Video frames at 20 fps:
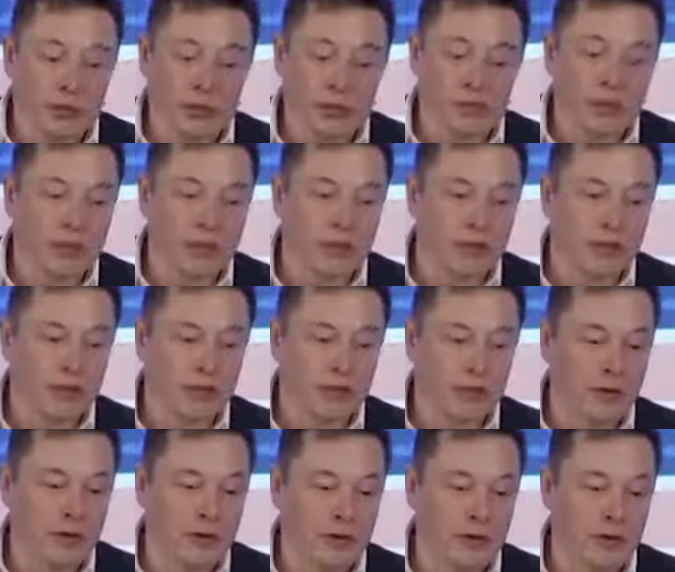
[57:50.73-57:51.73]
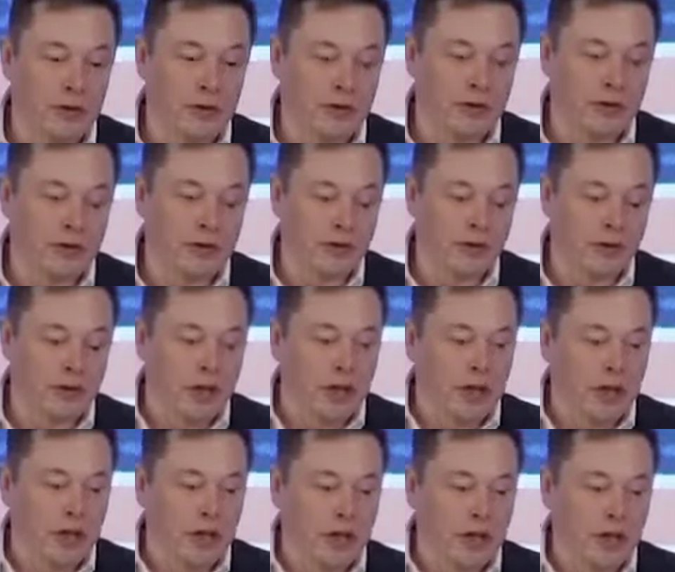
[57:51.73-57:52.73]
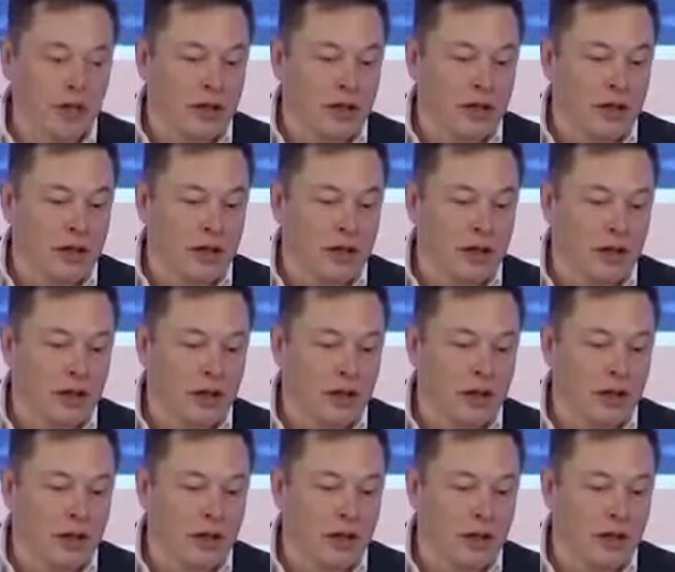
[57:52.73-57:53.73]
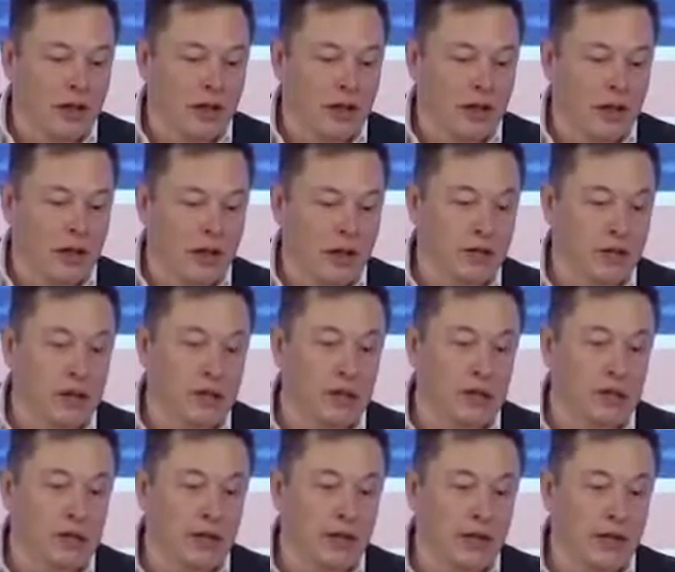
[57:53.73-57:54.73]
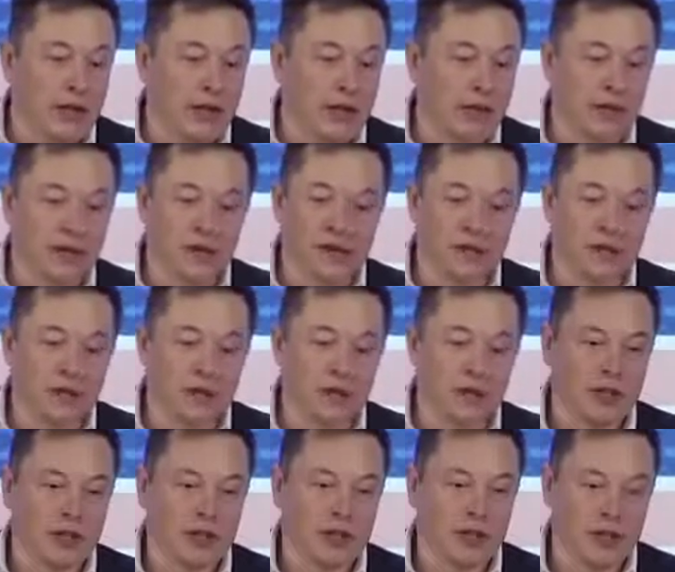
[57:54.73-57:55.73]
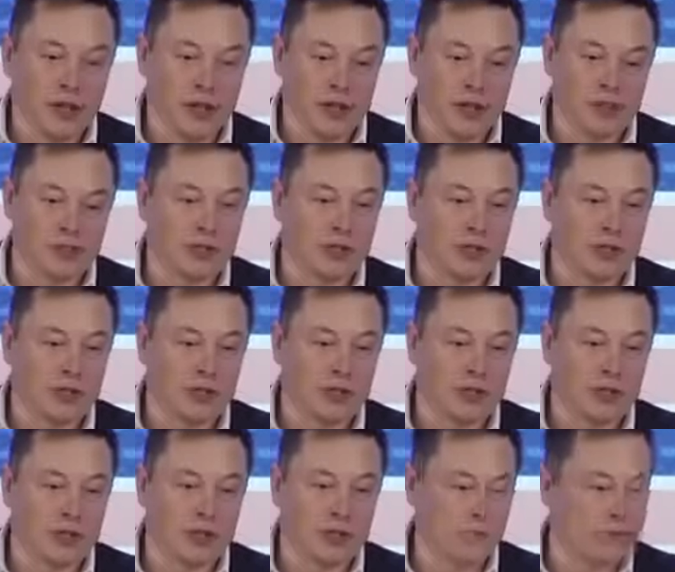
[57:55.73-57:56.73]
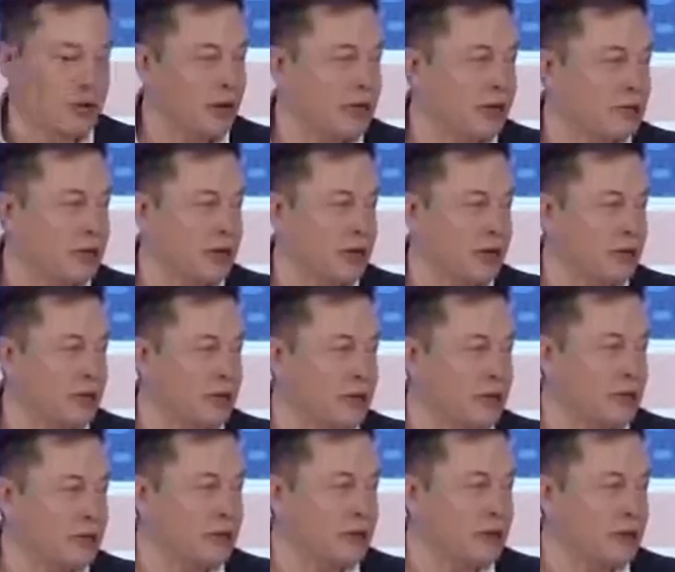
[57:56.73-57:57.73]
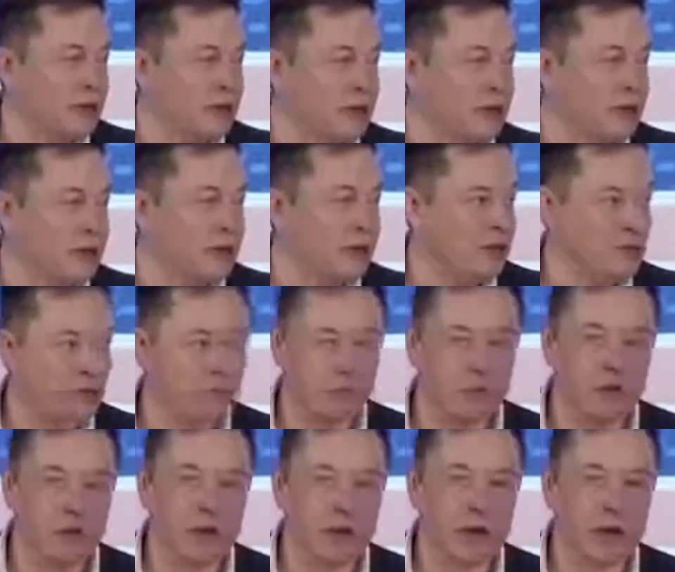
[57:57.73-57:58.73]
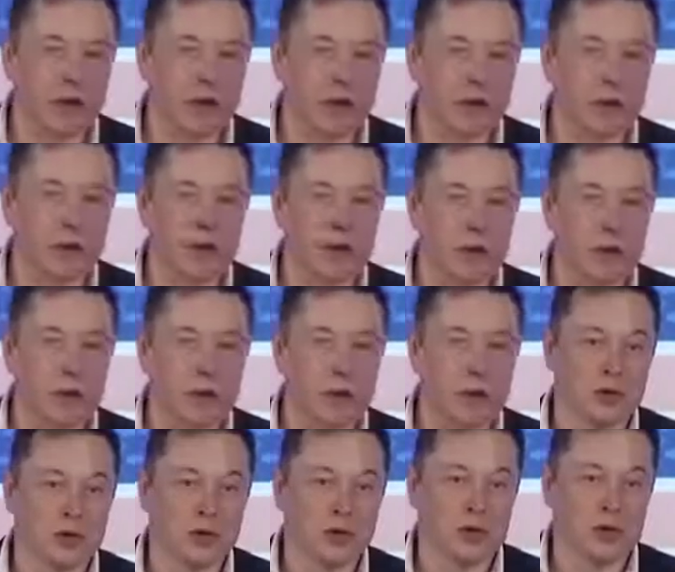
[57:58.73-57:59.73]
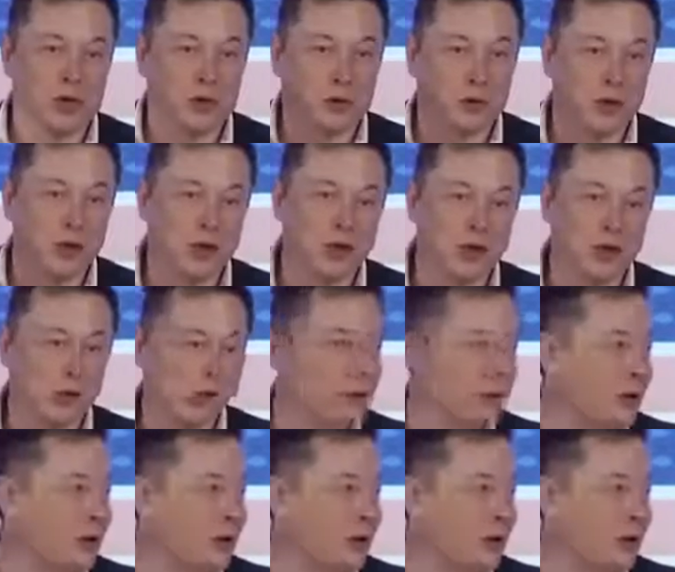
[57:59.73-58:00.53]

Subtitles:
which are incredibly ubiquitous. They started off being these very expensive phones that didn't last very long. Remember Wall Street 1, where the guy's